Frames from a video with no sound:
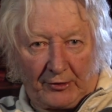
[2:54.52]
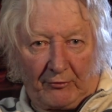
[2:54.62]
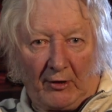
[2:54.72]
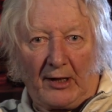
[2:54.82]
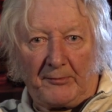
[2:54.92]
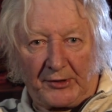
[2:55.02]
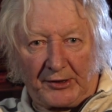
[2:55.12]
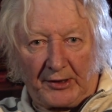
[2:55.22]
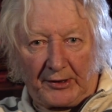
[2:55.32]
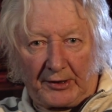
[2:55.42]
crime
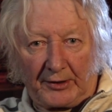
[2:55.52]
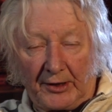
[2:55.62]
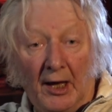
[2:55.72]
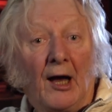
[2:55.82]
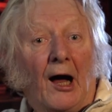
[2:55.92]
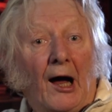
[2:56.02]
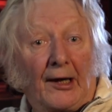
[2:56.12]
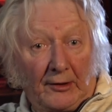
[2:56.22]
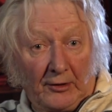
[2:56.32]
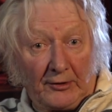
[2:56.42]
syndicate.
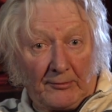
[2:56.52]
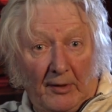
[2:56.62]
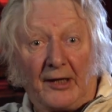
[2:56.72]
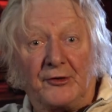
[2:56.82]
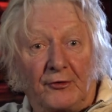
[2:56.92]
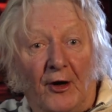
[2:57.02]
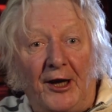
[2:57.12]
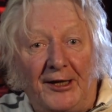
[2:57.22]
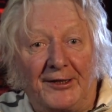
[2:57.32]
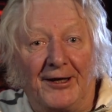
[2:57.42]
I'd learnt my
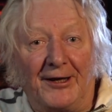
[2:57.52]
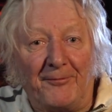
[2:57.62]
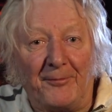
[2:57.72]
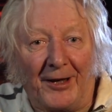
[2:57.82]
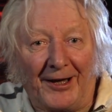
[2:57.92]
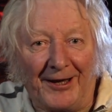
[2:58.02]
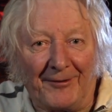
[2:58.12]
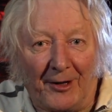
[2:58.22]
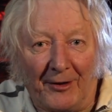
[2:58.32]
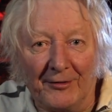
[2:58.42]
trade in
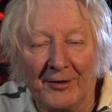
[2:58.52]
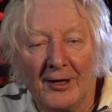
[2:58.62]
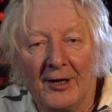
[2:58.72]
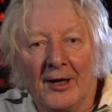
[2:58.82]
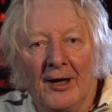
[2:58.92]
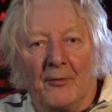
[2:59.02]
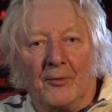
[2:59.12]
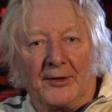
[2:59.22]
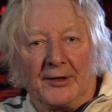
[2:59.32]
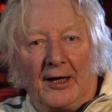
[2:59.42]
Palermo
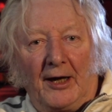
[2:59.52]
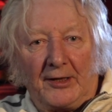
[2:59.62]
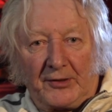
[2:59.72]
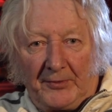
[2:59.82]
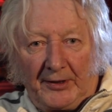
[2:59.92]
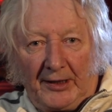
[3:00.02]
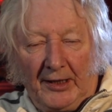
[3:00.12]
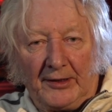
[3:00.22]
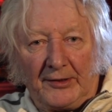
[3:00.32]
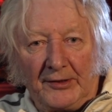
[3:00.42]
with the guys with the
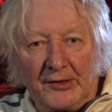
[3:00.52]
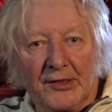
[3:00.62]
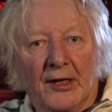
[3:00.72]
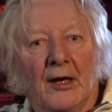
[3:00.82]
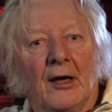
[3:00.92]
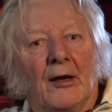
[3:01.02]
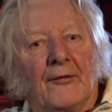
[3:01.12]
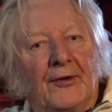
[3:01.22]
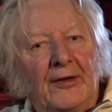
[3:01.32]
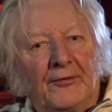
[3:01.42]
guns.
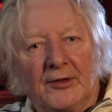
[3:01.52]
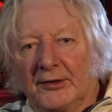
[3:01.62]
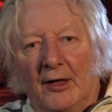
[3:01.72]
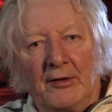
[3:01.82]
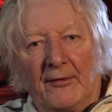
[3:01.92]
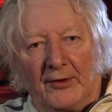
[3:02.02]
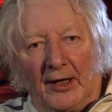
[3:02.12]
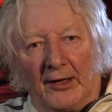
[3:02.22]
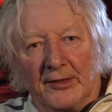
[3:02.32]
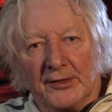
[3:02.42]
FIFA don't have
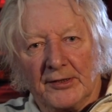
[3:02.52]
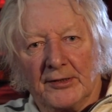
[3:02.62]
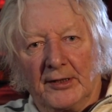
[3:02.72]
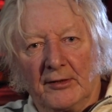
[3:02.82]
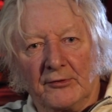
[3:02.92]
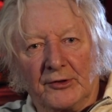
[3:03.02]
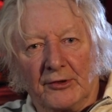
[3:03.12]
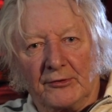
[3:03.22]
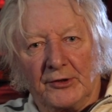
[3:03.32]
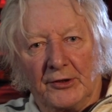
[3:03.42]
guns, they don't
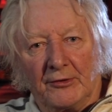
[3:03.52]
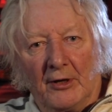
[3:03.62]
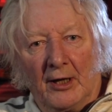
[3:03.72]
shoot you,